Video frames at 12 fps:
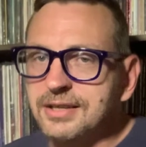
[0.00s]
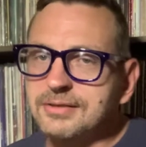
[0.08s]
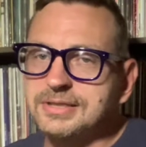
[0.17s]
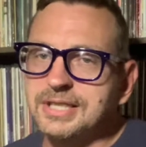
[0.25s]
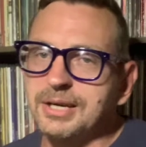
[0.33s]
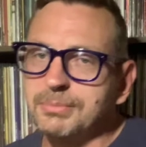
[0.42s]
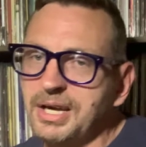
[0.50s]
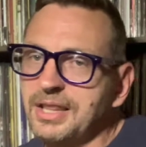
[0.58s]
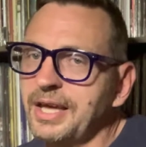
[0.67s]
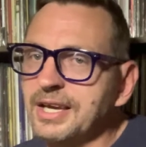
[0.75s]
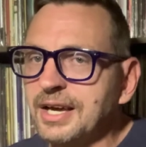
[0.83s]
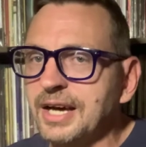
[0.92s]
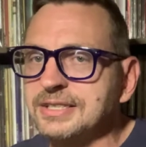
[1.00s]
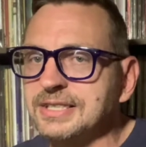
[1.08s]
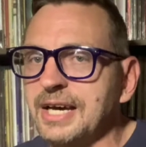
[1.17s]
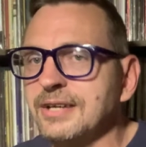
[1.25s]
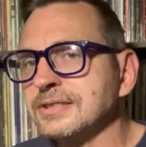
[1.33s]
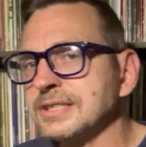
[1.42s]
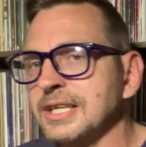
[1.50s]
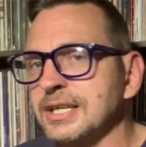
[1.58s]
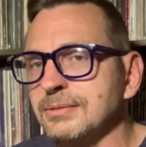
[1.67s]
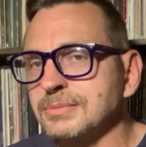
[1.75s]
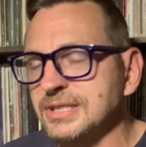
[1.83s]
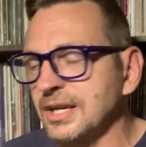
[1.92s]
It was like my cuss out to
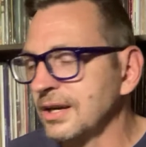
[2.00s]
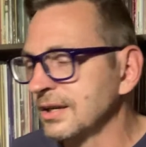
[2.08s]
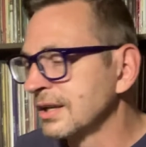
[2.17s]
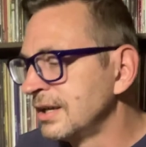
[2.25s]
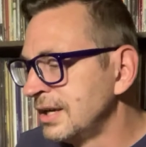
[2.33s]
him song.